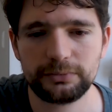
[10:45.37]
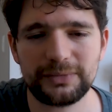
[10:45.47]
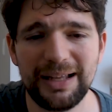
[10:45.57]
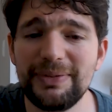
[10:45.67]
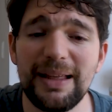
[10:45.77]

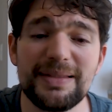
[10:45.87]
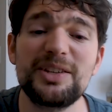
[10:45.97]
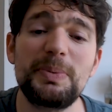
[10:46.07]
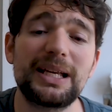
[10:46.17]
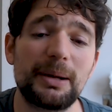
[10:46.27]
And then
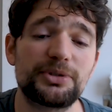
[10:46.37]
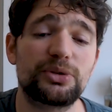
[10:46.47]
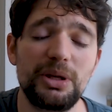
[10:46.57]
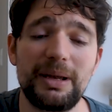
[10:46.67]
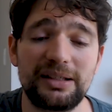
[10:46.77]
this becomes
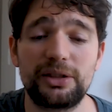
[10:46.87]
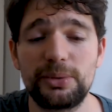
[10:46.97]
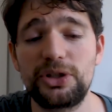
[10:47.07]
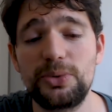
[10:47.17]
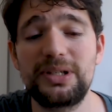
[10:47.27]
3 mana,
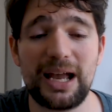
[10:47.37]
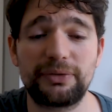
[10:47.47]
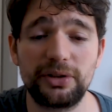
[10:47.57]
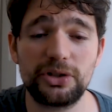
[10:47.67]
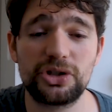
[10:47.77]
3/2
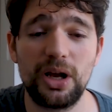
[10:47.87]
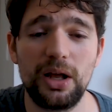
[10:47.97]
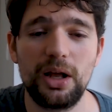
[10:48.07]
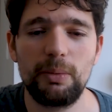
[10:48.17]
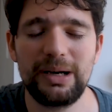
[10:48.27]
Death Touch.
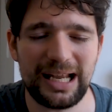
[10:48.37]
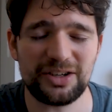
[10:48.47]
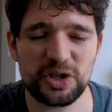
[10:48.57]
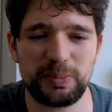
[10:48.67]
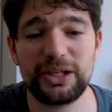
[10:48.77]
When it
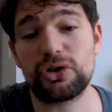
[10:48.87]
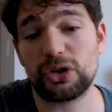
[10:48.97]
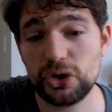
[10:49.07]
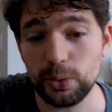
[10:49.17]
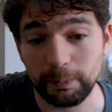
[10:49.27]
enters play, draw
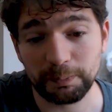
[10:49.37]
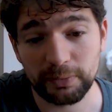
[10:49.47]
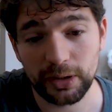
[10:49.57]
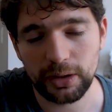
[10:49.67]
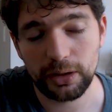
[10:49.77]
2.
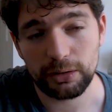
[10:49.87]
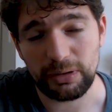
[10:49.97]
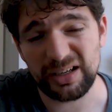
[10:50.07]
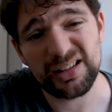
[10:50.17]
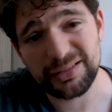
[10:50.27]

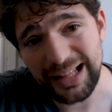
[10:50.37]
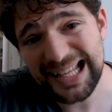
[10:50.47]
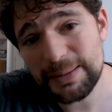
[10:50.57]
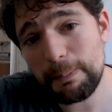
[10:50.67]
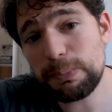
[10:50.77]
Right, and
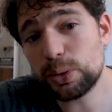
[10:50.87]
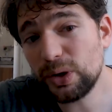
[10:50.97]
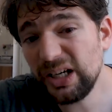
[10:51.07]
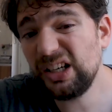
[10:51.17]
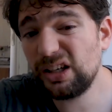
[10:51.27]
that's a
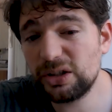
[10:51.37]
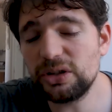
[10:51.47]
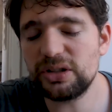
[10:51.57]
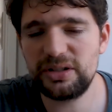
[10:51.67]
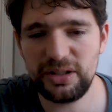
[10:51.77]
pretty
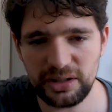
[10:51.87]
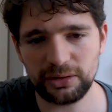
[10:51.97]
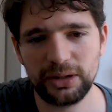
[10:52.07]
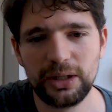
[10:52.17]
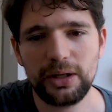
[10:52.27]
good
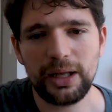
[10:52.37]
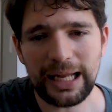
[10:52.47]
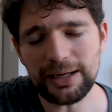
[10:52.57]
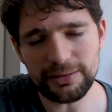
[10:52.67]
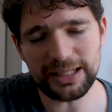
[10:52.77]
deal.
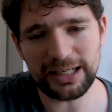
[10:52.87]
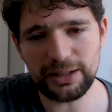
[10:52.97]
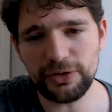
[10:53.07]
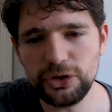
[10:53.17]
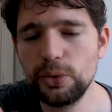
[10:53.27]
And you can
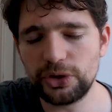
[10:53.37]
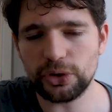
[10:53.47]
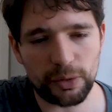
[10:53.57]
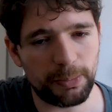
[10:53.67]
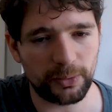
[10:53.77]
even nuke
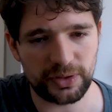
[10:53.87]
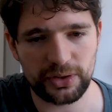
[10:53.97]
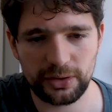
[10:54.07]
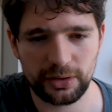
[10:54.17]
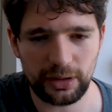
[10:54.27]
your
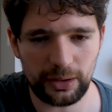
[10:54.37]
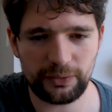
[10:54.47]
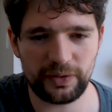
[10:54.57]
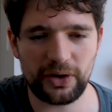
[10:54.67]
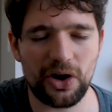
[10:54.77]
opponent
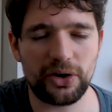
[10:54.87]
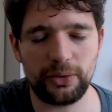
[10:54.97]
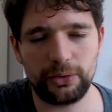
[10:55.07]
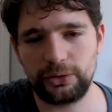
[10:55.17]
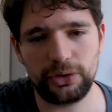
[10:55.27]
if they
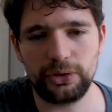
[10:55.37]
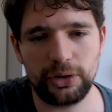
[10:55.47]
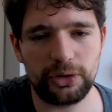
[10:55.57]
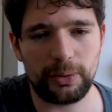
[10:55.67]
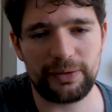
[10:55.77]
are,
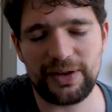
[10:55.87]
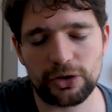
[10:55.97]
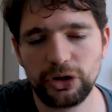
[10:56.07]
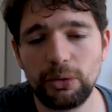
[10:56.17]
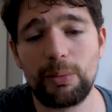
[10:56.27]
if they are
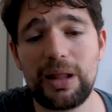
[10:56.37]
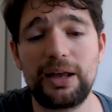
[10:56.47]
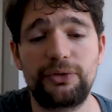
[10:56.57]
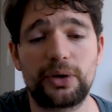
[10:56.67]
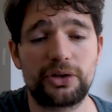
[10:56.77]
low in
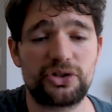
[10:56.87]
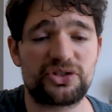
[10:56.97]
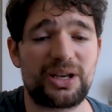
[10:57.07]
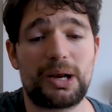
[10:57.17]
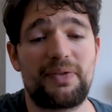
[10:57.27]
life. You can
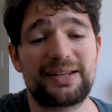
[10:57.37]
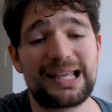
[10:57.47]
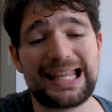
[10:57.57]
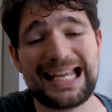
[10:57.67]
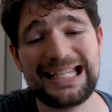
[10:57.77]
just sacrifice
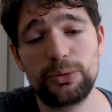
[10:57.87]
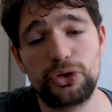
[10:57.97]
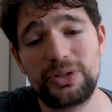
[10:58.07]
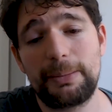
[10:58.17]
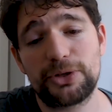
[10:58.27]
something and deal
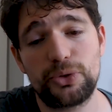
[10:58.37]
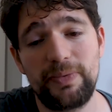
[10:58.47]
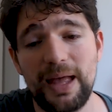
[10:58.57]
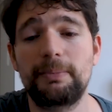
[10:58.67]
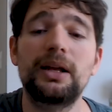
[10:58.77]
2 damage to
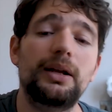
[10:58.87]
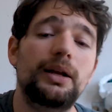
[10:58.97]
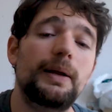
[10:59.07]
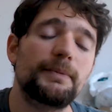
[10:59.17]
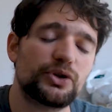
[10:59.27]
them.
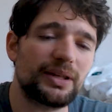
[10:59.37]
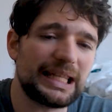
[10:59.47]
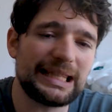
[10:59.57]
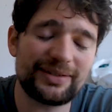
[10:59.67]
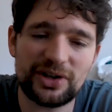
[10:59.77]
So I
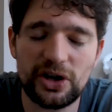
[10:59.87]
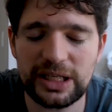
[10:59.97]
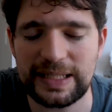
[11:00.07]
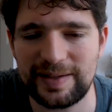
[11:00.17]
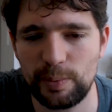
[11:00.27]
think this card
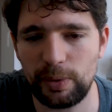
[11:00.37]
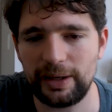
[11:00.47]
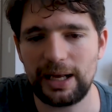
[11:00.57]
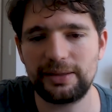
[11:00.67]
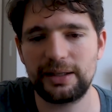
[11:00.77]
can see play.
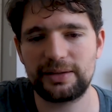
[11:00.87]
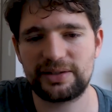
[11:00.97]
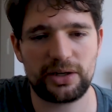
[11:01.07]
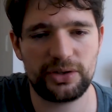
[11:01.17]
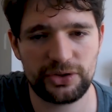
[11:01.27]
I think
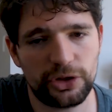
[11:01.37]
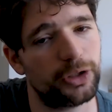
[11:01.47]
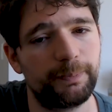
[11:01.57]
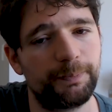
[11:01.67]
this card is good.